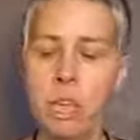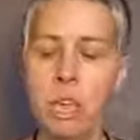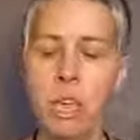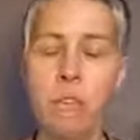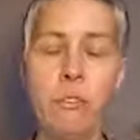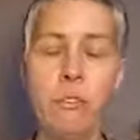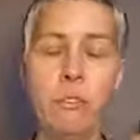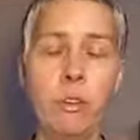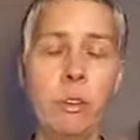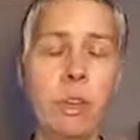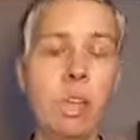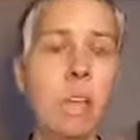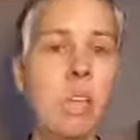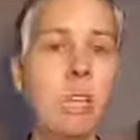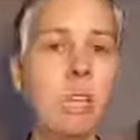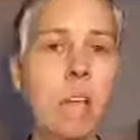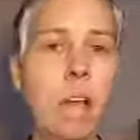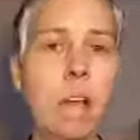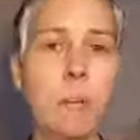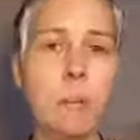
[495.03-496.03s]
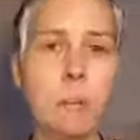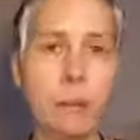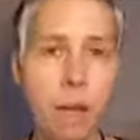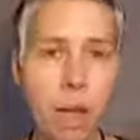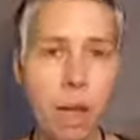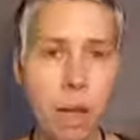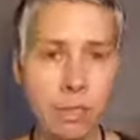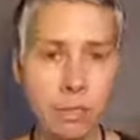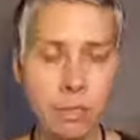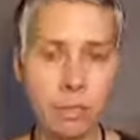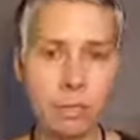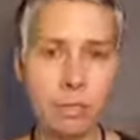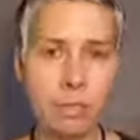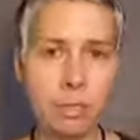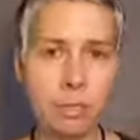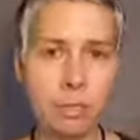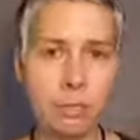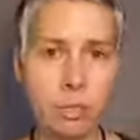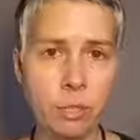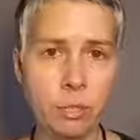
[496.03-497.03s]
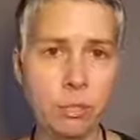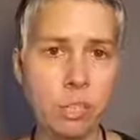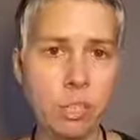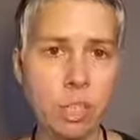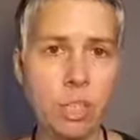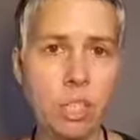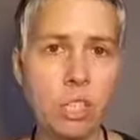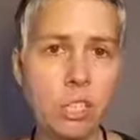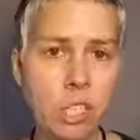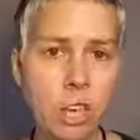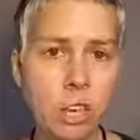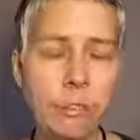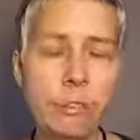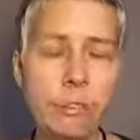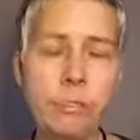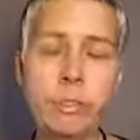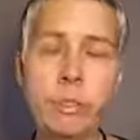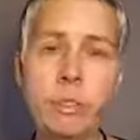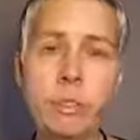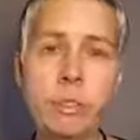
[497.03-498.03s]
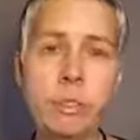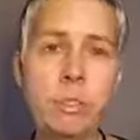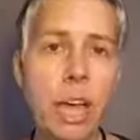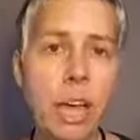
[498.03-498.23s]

If you're eating a lot of processed foods, any junk foods,